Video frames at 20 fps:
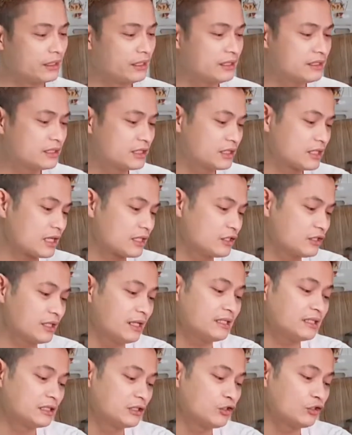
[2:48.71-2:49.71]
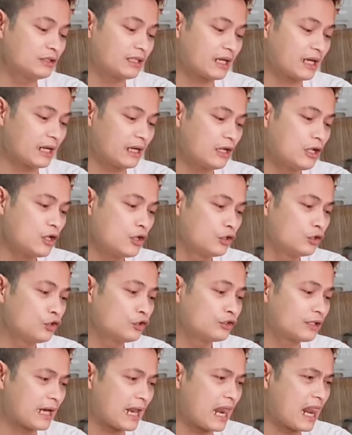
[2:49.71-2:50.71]
It's
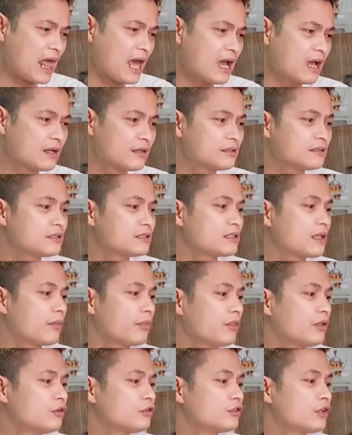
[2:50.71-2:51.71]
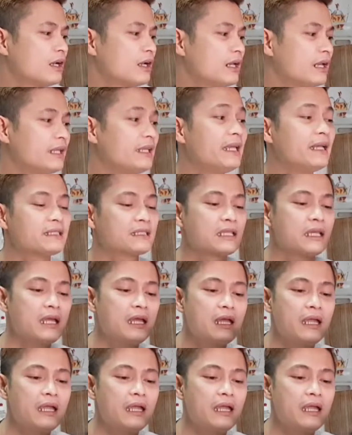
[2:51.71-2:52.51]
Nutrella, something Nutrella. Yes,